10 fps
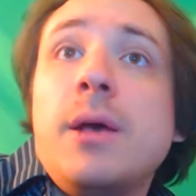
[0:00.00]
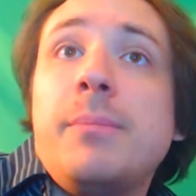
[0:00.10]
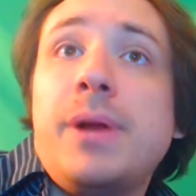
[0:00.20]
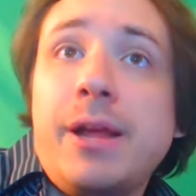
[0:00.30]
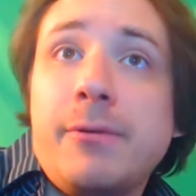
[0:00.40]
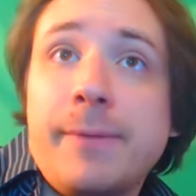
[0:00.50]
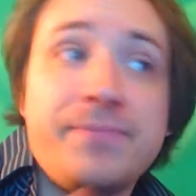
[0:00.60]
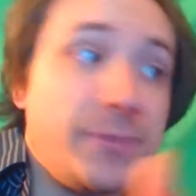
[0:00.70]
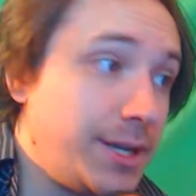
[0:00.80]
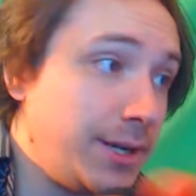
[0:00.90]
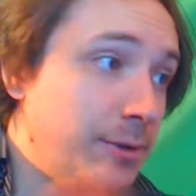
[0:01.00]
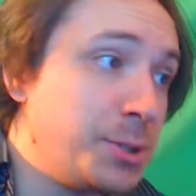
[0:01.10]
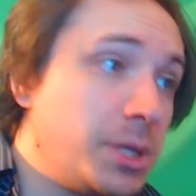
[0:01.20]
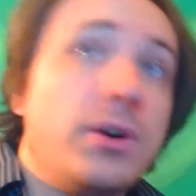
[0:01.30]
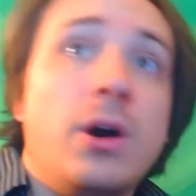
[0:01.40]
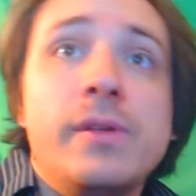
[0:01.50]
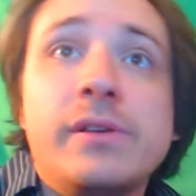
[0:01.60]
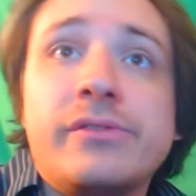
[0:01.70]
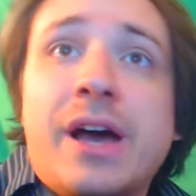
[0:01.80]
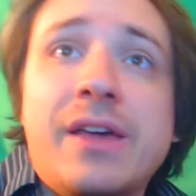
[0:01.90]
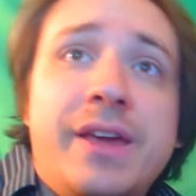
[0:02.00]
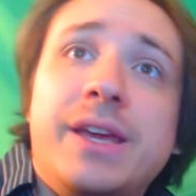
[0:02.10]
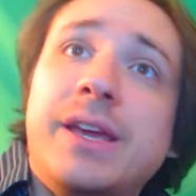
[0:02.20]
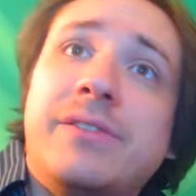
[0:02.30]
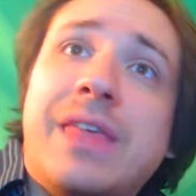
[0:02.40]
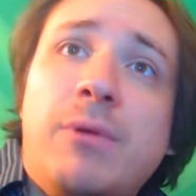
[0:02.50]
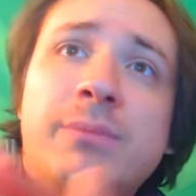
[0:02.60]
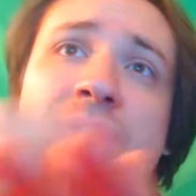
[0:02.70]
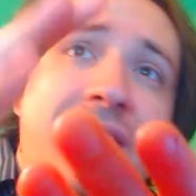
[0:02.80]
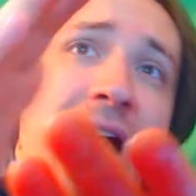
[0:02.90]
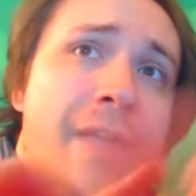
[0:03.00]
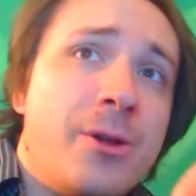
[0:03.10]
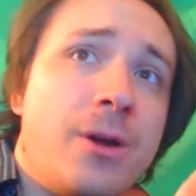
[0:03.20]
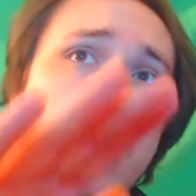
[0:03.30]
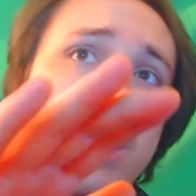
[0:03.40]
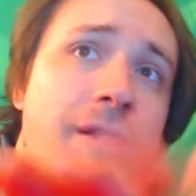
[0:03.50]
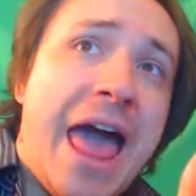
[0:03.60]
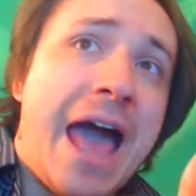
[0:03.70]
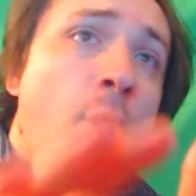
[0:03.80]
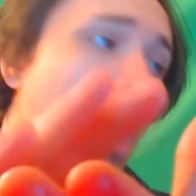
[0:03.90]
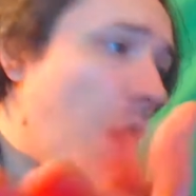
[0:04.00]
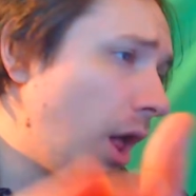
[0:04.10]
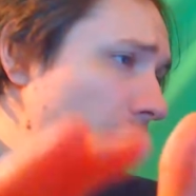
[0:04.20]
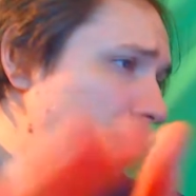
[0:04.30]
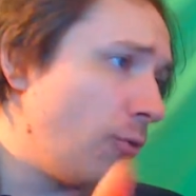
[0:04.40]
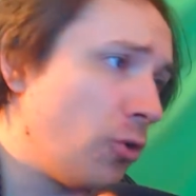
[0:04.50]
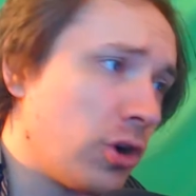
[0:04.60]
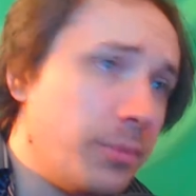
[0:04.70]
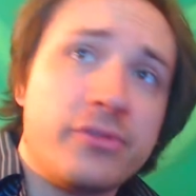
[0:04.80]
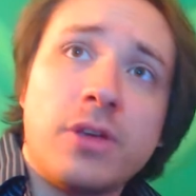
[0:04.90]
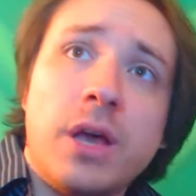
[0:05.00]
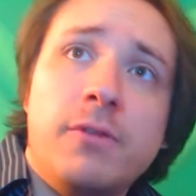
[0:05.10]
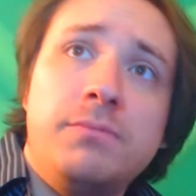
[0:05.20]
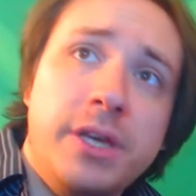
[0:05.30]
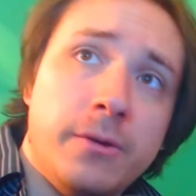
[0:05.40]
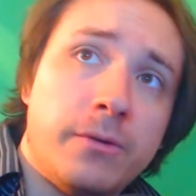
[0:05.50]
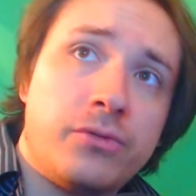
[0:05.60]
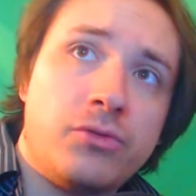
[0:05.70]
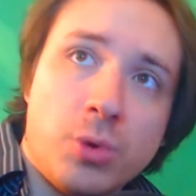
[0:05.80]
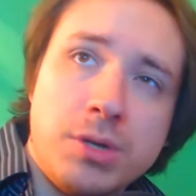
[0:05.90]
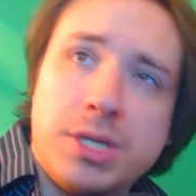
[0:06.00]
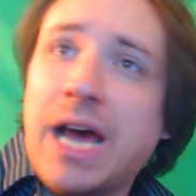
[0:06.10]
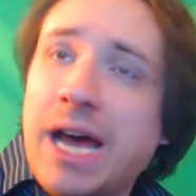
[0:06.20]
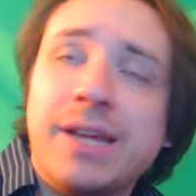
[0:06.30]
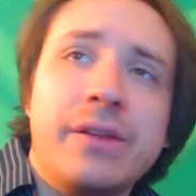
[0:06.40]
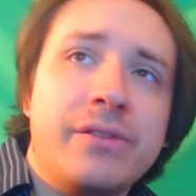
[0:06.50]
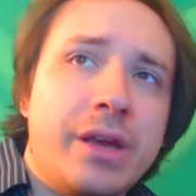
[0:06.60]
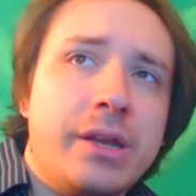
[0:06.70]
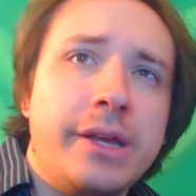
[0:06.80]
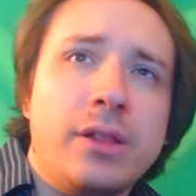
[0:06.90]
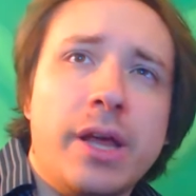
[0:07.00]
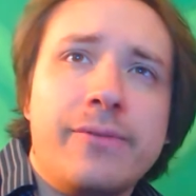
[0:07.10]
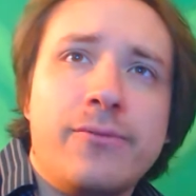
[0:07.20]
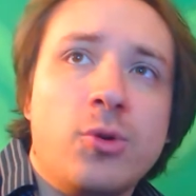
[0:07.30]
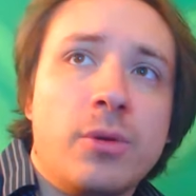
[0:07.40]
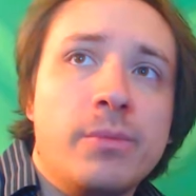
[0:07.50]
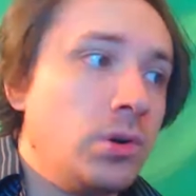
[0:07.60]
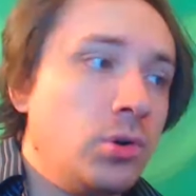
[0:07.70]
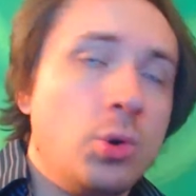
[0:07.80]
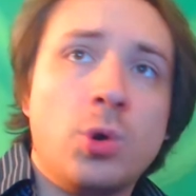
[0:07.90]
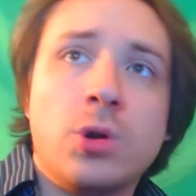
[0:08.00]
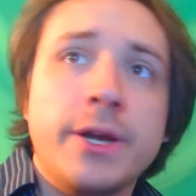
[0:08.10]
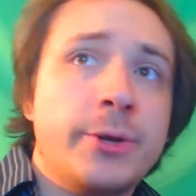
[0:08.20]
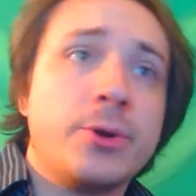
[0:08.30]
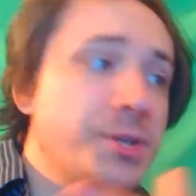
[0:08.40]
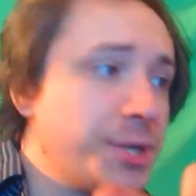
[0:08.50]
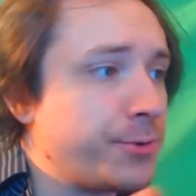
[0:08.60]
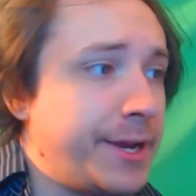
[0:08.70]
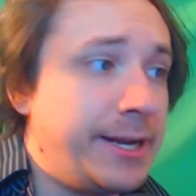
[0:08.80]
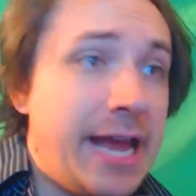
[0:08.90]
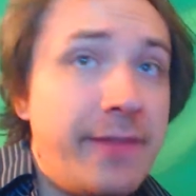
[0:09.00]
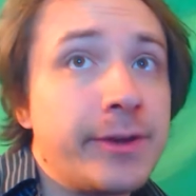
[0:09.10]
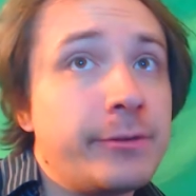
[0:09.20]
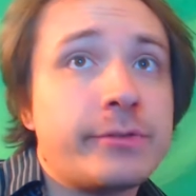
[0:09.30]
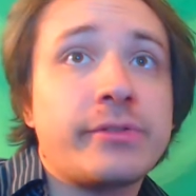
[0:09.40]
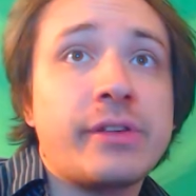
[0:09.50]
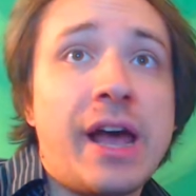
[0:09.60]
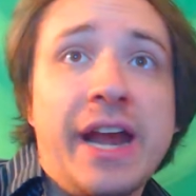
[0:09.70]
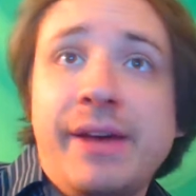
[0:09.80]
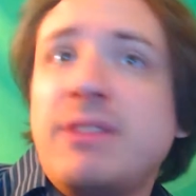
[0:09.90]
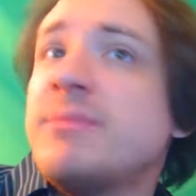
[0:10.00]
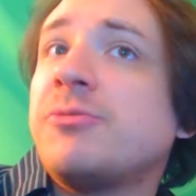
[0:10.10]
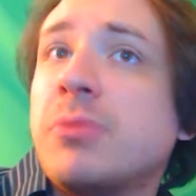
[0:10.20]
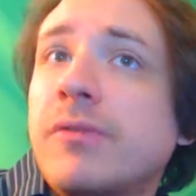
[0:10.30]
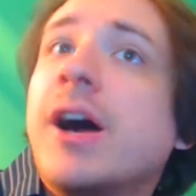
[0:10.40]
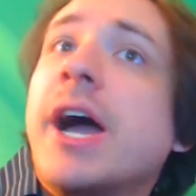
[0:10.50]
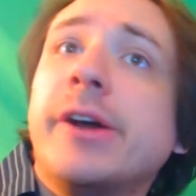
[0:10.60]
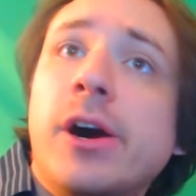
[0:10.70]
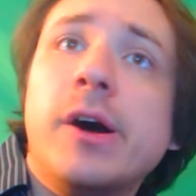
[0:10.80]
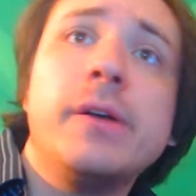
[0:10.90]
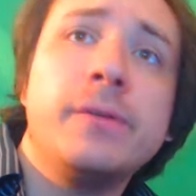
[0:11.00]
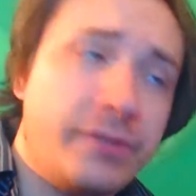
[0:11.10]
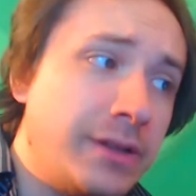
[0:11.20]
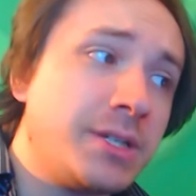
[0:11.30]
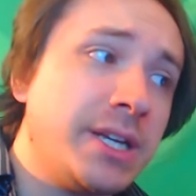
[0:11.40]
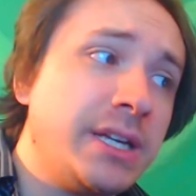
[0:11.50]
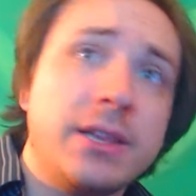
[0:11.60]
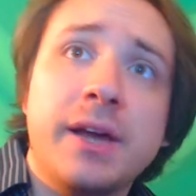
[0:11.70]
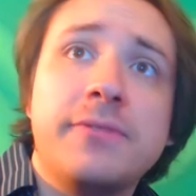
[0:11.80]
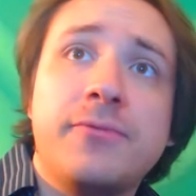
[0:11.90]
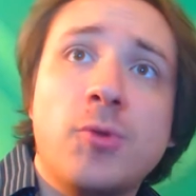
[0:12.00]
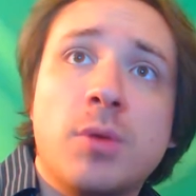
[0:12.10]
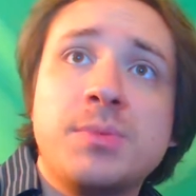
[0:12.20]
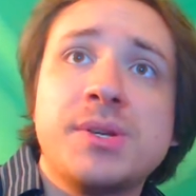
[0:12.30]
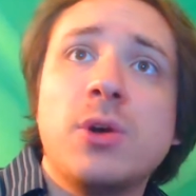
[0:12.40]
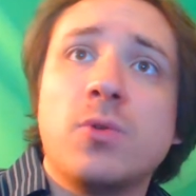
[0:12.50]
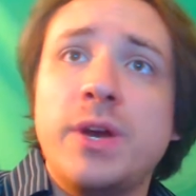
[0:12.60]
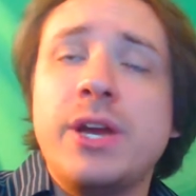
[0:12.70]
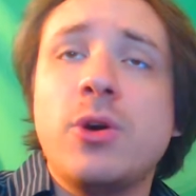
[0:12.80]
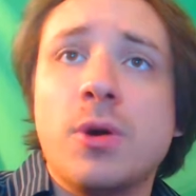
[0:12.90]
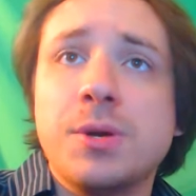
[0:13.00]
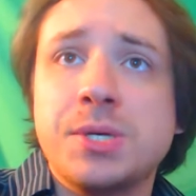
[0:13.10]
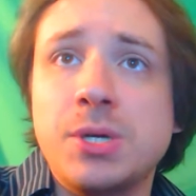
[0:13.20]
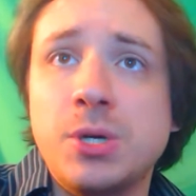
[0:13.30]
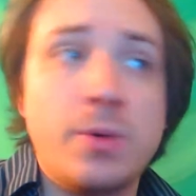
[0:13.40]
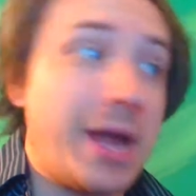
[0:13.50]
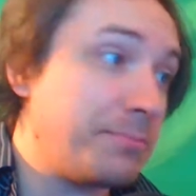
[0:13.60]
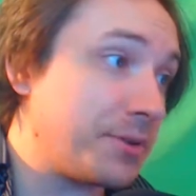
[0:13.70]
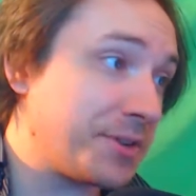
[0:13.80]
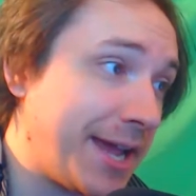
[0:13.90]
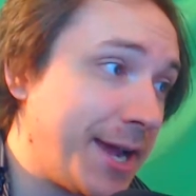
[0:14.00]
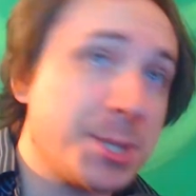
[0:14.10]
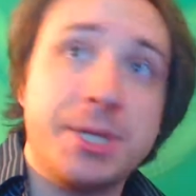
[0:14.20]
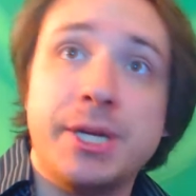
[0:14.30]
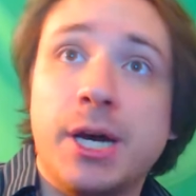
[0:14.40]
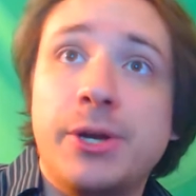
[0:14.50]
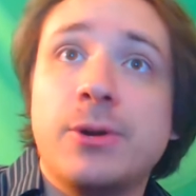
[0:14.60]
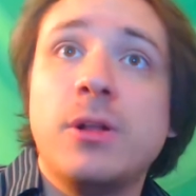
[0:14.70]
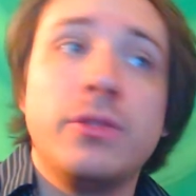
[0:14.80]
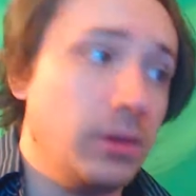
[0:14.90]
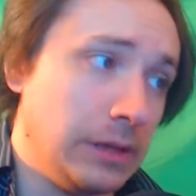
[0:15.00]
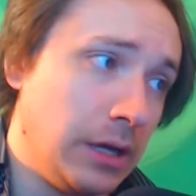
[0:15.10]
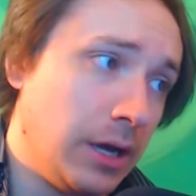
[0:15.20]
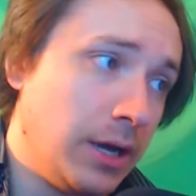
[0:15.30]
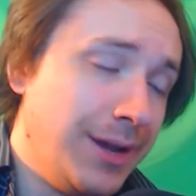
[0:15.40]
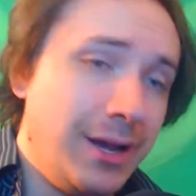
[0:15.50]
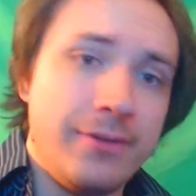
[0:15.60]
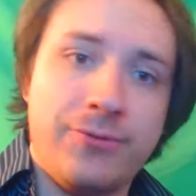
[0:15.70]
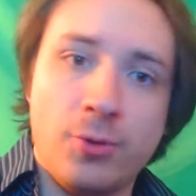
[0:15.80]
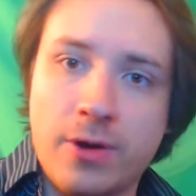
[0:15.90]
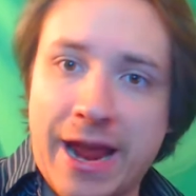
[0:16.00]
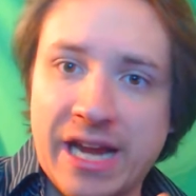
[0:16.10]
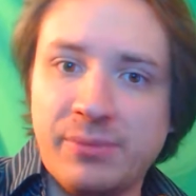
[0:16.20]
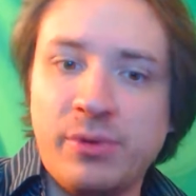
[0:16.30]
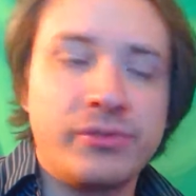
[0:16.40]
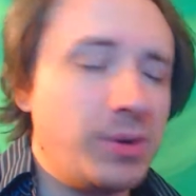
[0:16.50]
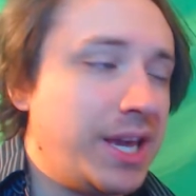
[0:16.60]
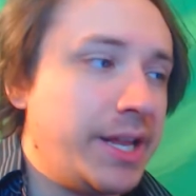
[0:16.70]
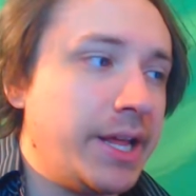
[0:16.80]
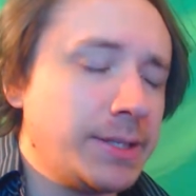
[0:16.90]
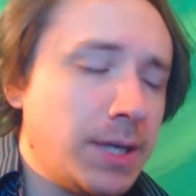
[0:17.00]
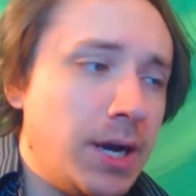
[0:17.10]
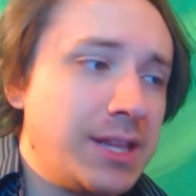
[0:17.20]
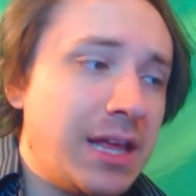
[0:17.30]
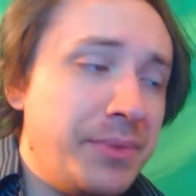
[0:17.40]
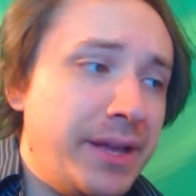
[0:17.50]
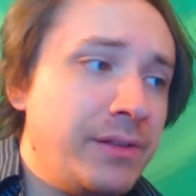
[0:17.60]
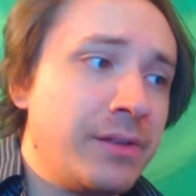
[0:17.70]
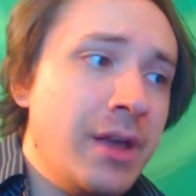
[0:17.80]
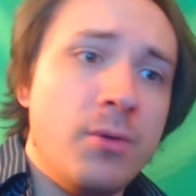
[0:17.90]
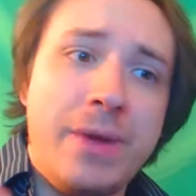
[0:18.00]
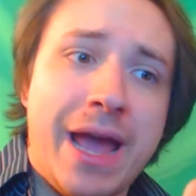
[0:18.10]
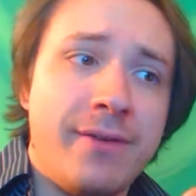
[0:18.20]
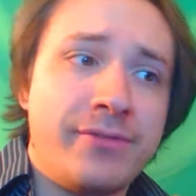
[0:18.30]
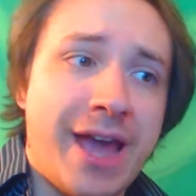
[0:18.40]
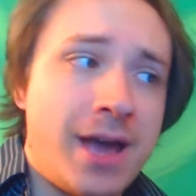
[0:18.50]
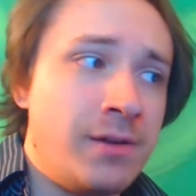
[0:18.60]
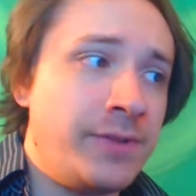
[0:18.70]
But anyway, the conclusion of all this, I think, is that we must either allow all forms of abuse towards non-consenting life forms, or in order to create an ethical society, we must provide all sentient life forms recourse to and protection under the law. For animals who cannot talk, that means we have to have,